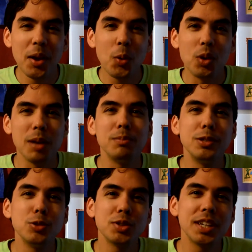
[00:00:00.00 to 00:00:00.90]
When I'm
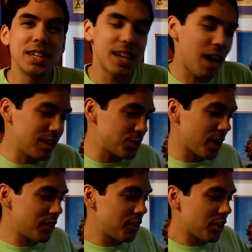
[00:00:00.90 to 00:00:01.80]
usually not
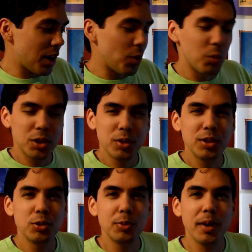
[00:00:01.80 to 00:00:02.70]
trying to figure out what do I
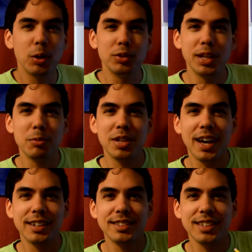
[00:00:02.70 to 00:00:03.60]
do with my old name
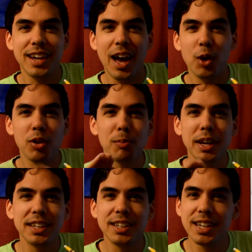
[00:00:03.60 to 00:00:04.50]
tags and how do I
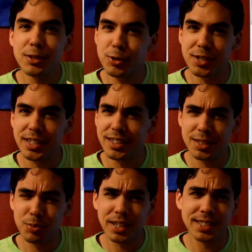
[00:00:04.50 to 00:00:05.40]
make interesting
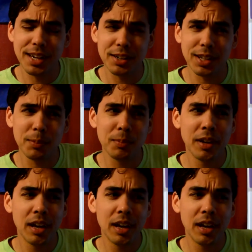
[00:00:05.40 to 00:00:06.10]
displays out of them,